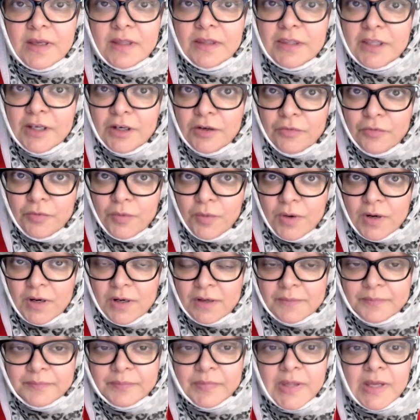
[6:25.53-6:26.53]

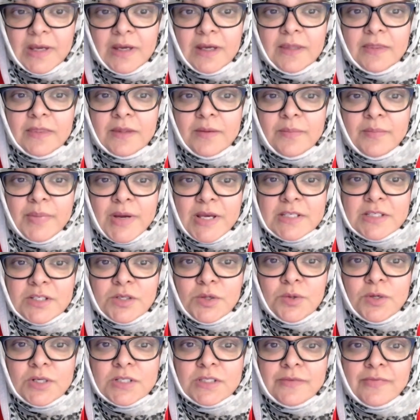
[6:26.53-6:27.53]
Therefore, the best
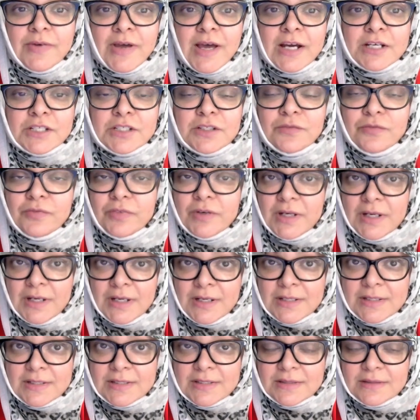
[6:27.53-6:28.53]
course of action for
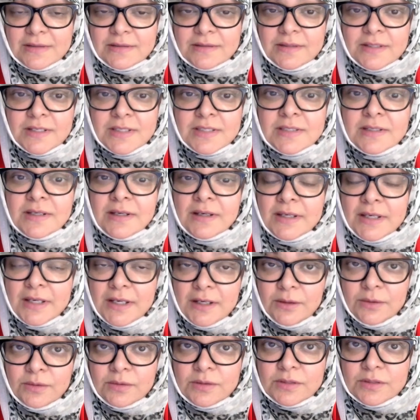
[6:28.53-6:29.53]
us is to
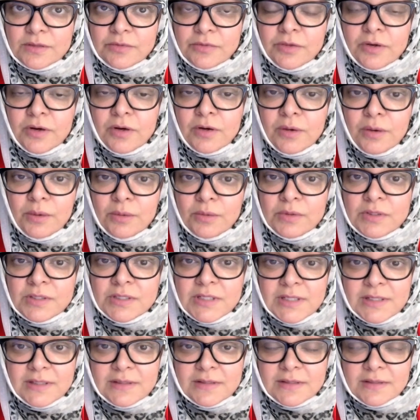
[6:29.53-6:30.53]
account for our own
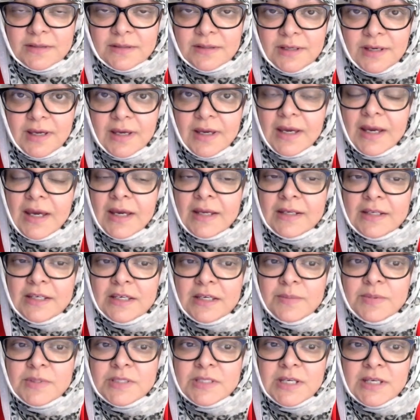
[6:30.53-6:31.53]
deeds and
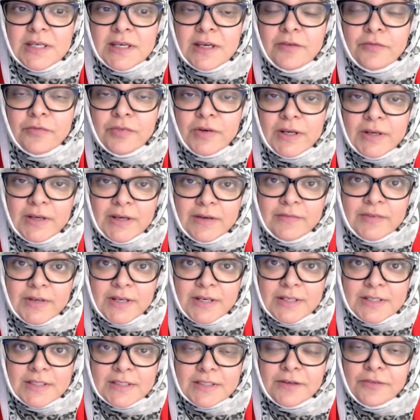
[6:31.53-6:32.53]
keep seeking
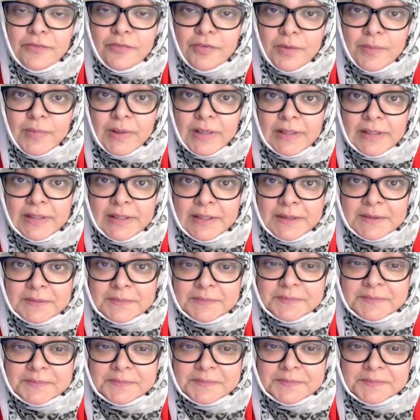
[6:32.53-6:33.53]
forgiveness from Allah.
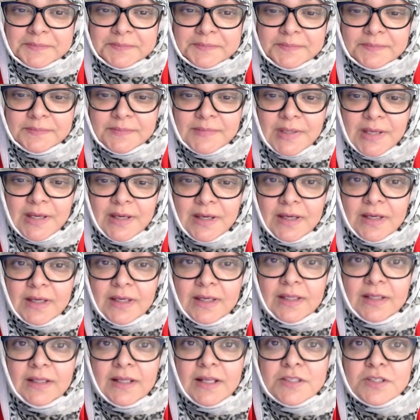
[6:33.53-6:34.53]

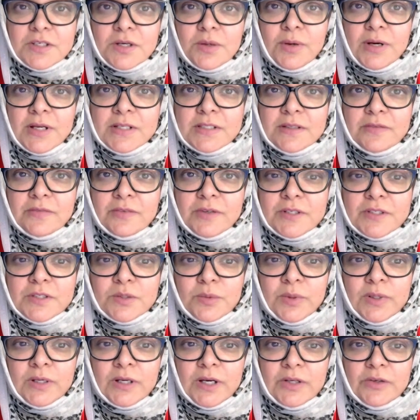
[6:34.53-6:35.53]
Let's go on to verse
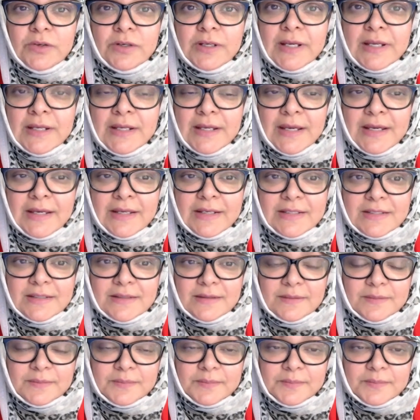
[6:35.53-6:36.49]
108.